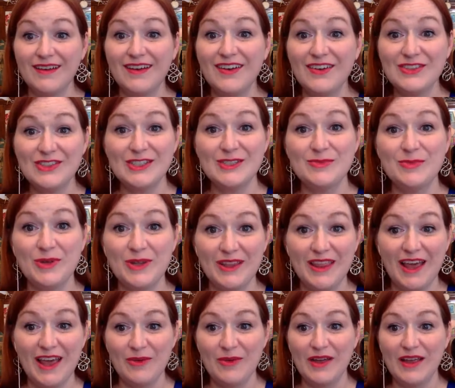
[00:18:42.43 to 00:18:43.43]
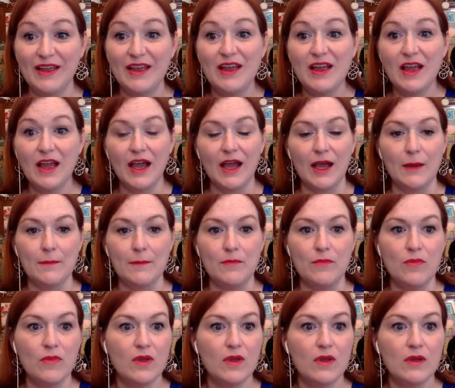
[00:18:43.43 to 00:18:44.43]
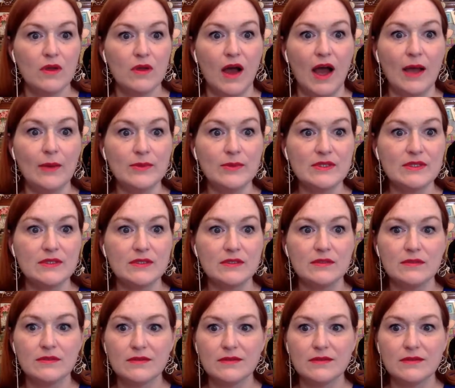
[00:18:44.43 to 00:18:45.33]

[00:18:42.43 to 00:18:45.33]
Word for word: I'll just put it that way. Um, I was,